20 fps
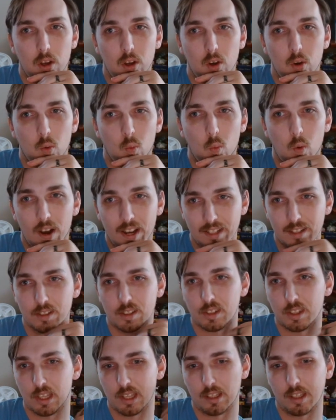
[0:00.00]
white is
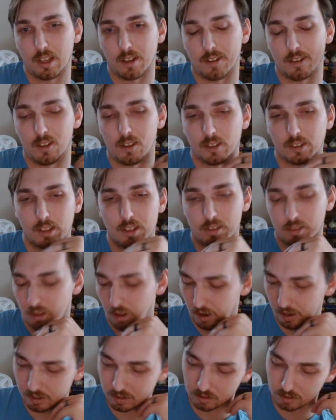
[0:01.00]
thinking along these
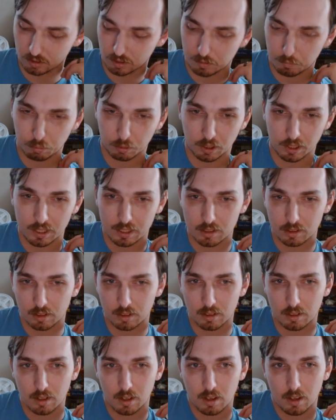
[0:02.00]
lines, and he
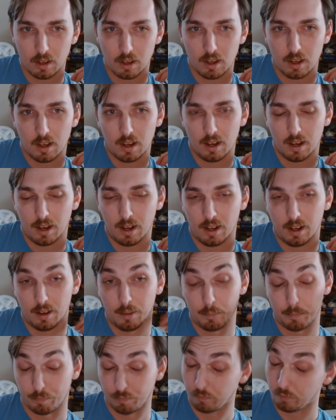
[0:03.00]
plays
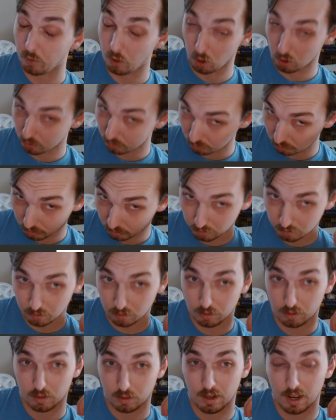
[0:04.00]
first,
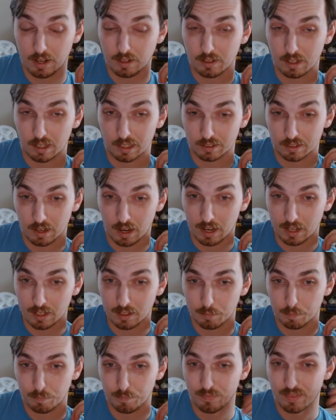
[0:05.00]
knight takes knight,
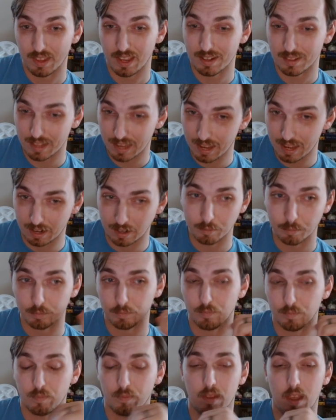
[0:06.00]
and then
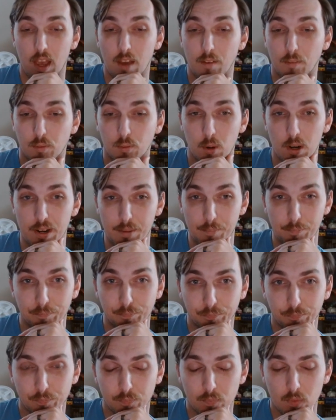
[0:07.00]
F3.
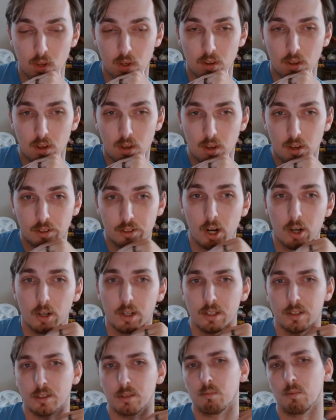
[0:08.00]

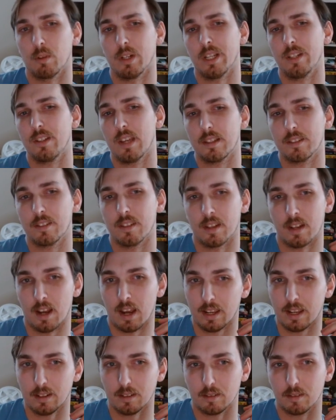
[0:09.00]
Notice when he takes the knight,